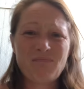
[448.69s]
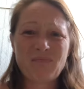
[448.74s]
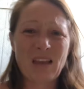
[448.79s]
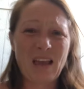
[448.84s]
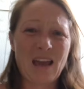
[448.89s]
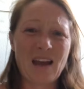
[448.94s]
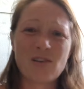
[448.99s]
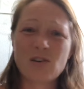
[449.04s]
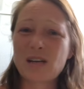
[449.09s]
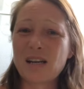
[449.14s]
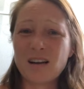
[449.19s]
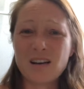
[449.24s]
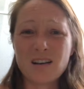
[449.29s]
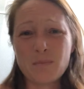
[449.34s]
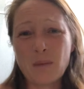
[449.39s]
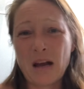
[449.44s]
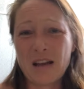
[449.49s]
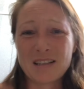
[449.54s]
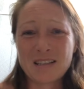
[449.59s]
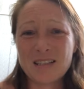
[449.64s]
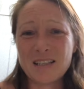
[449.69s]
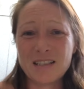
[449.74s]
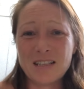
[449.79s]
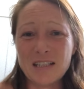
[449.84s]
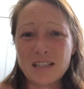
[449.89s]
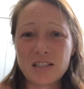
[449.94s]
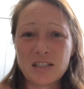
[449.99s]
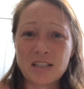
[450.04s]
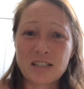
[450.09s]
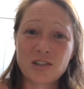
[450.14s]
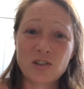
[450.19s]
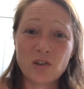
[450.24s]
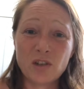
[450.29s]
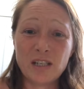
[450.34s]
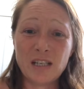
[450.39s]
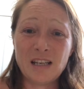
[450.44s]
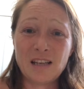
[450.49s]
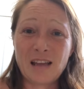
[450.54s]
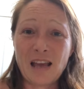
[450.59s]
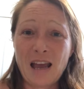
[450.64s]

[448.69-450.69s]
I don't care about statistics or any of